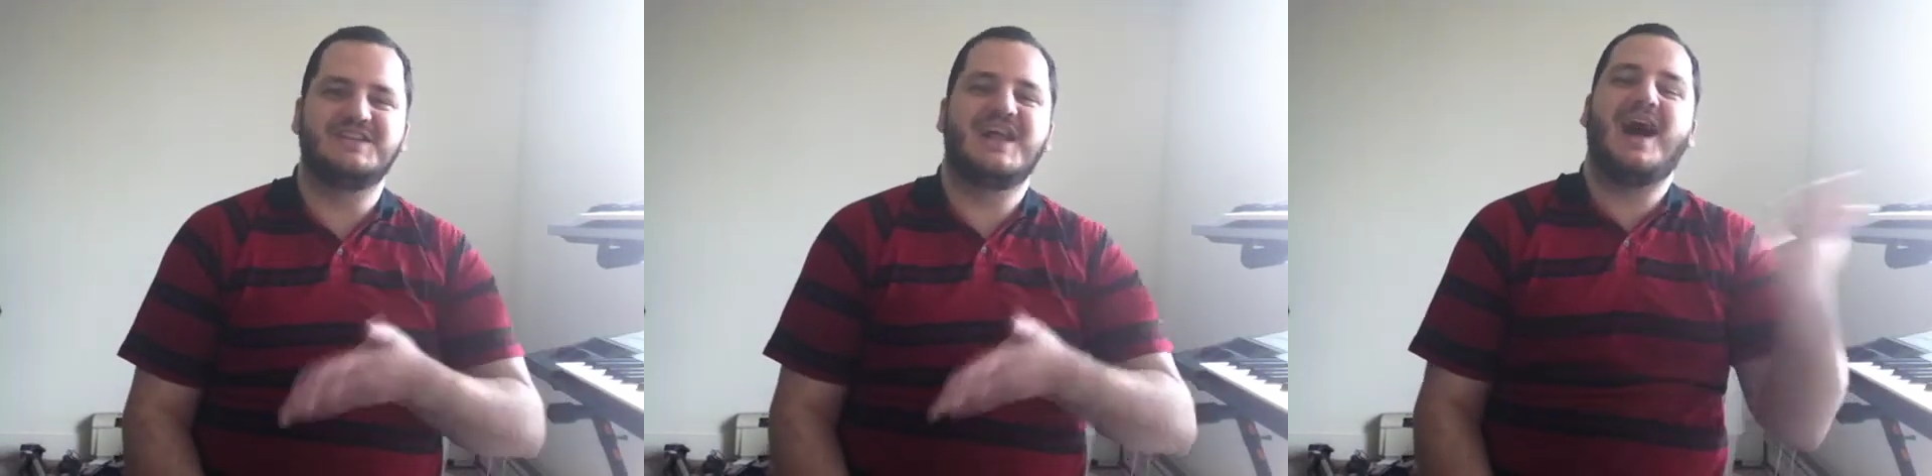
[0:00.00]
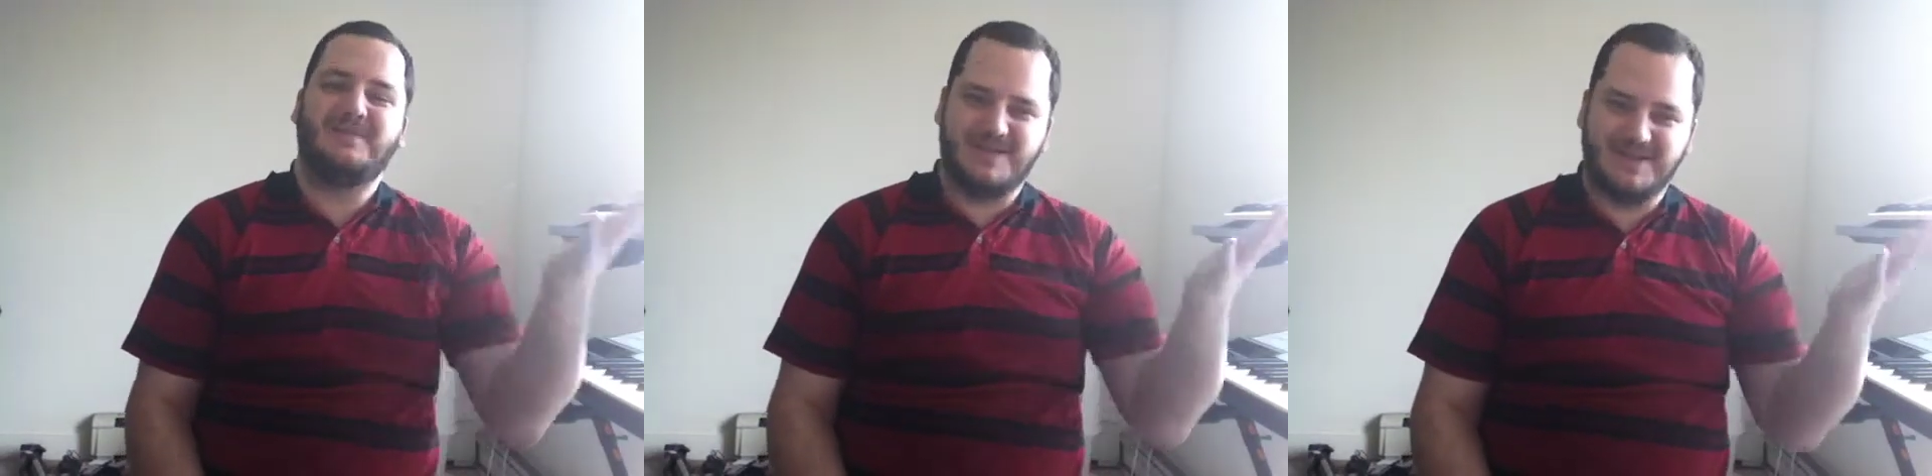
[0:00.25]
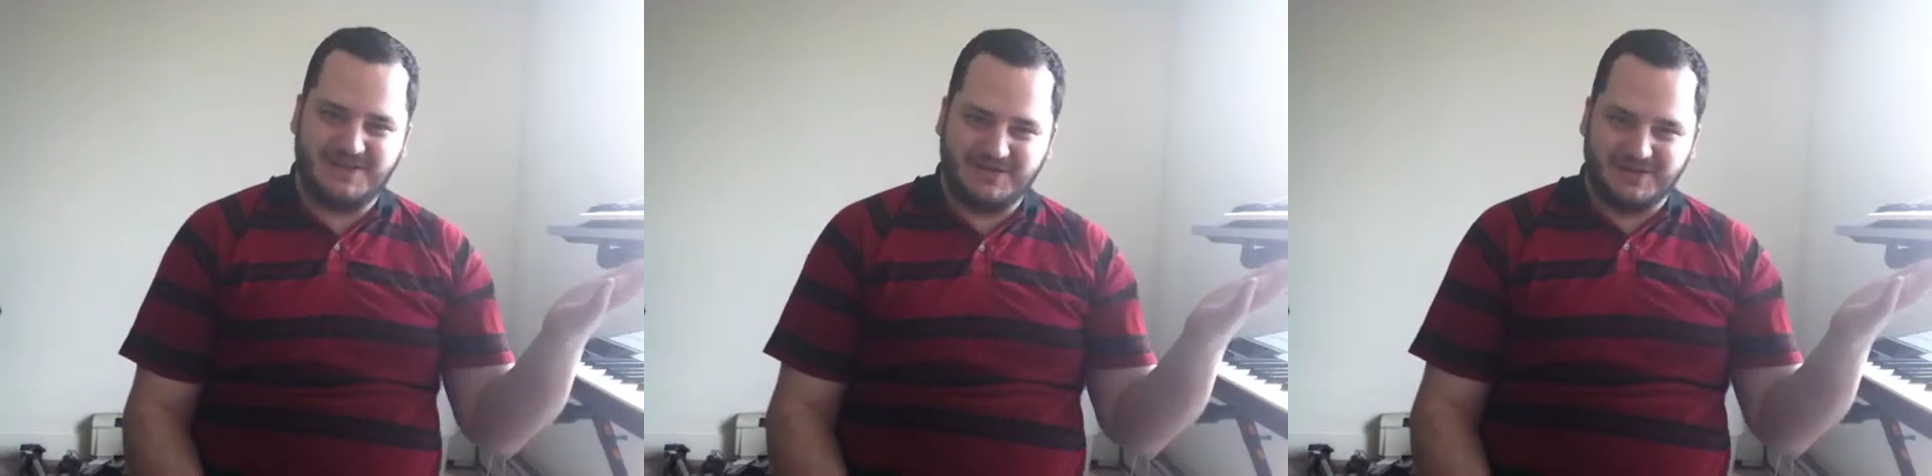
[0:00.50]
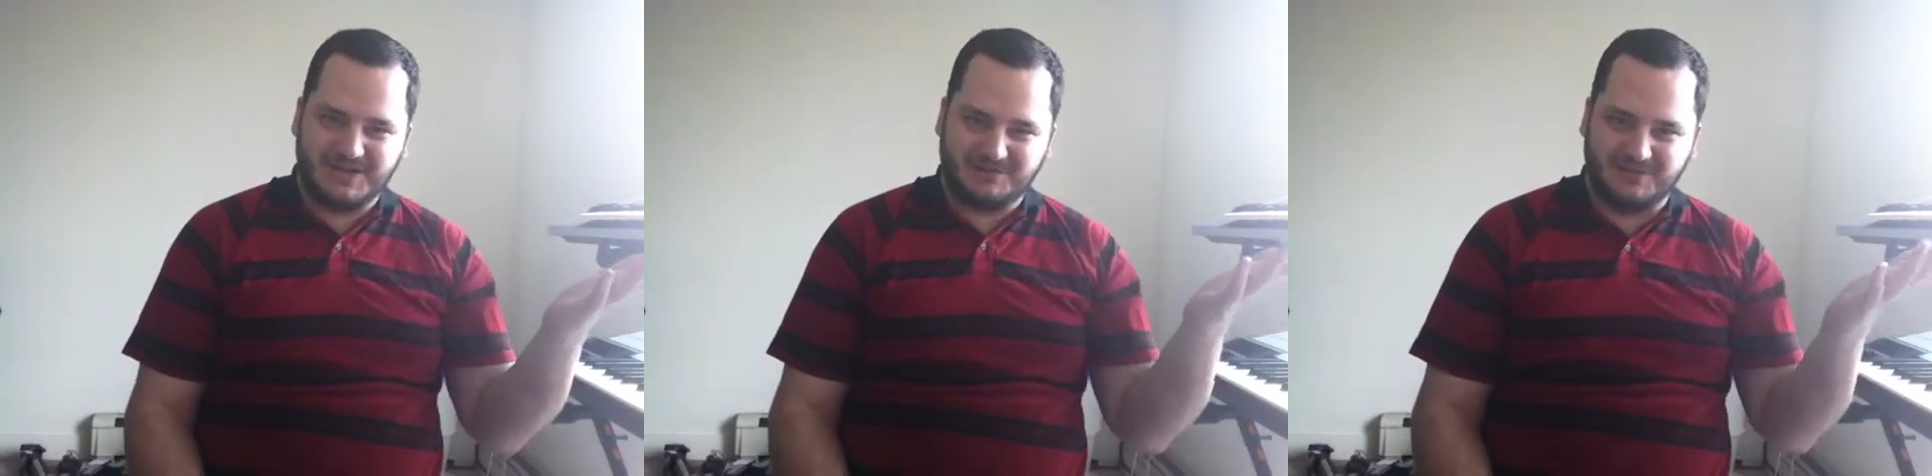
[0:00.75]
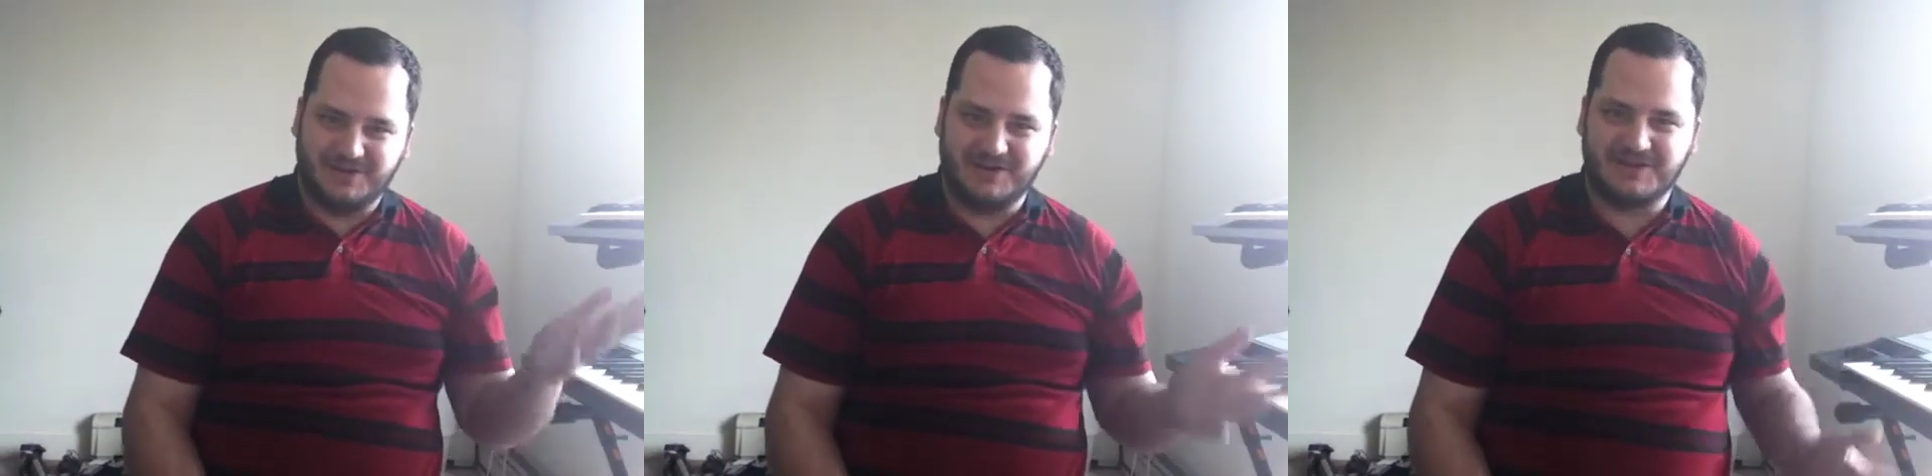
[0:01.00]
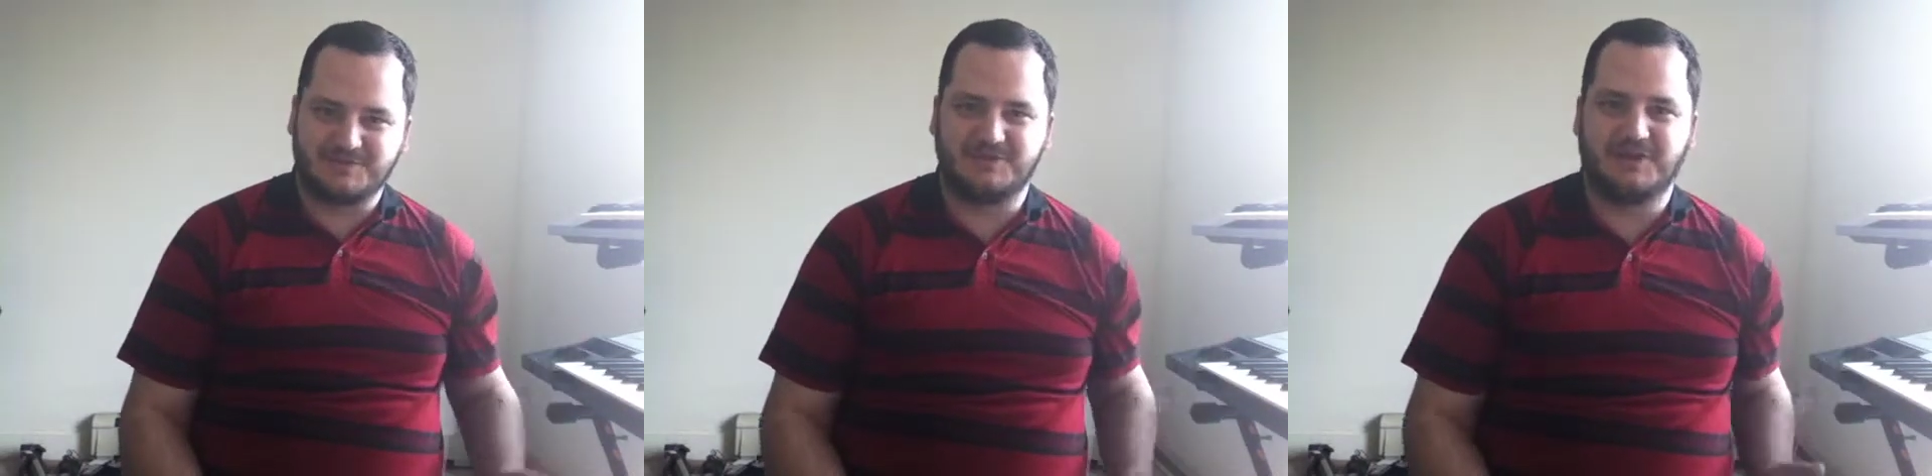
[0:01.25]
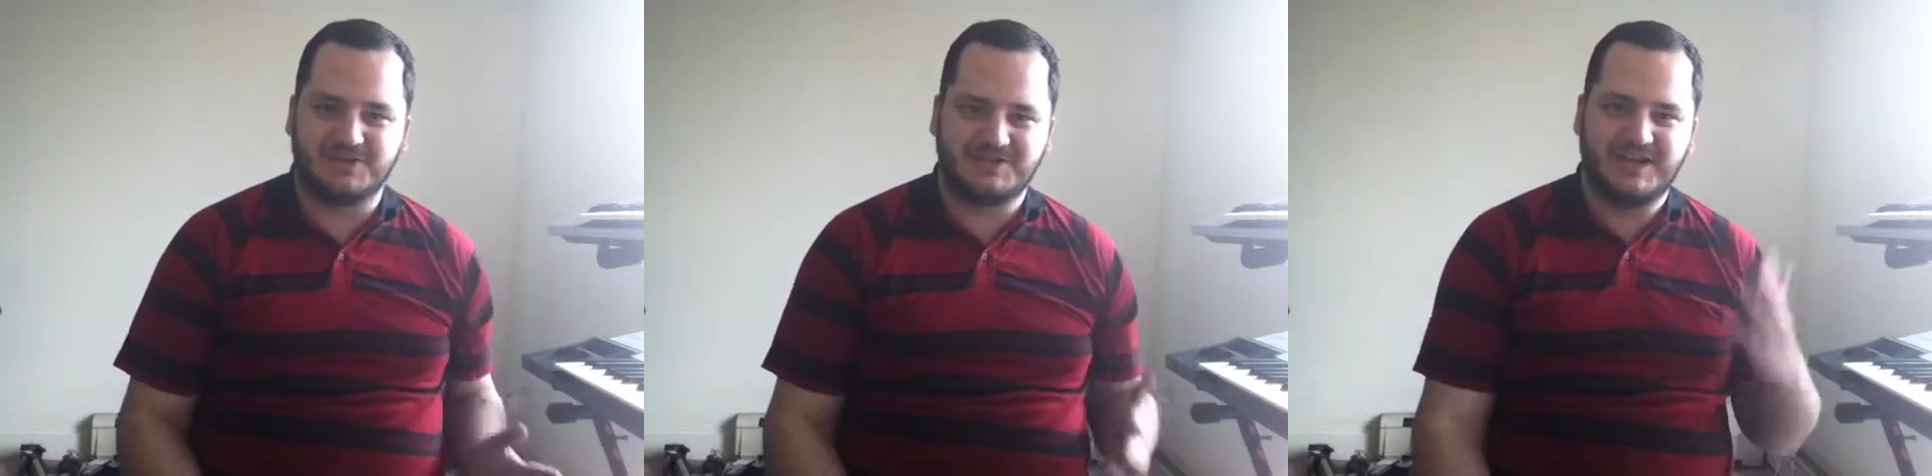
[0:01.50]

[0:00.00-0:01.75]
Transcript: not make you an expert in espionage.